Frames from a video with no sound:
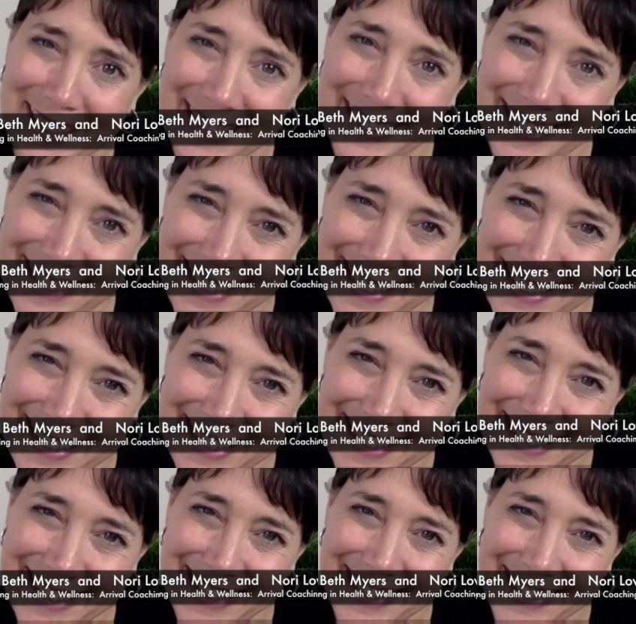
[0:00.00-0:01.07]
Thank you.
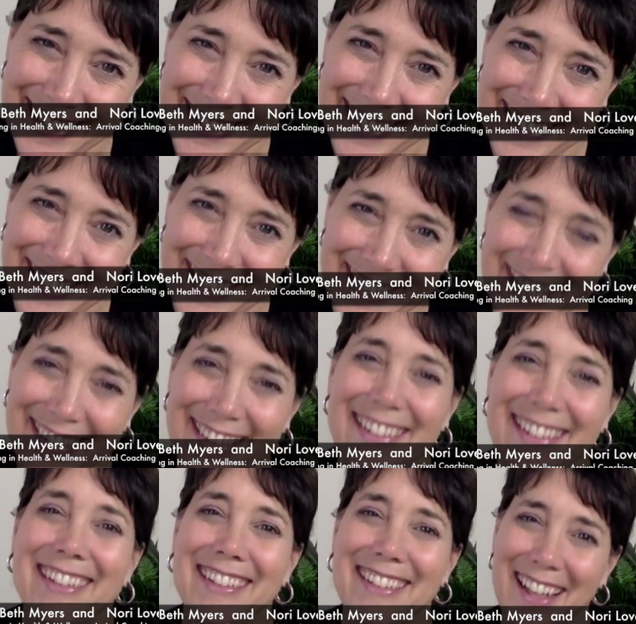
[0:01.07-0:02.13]
I'm so honored. Oh,
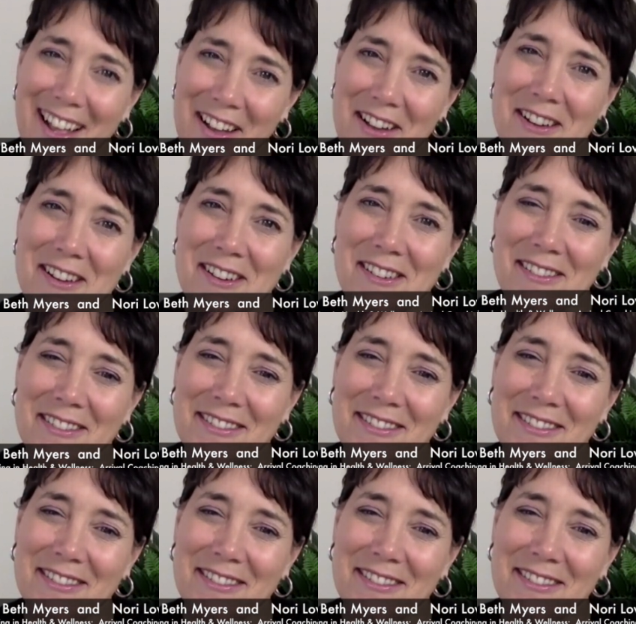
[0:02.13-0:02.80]
I feel that.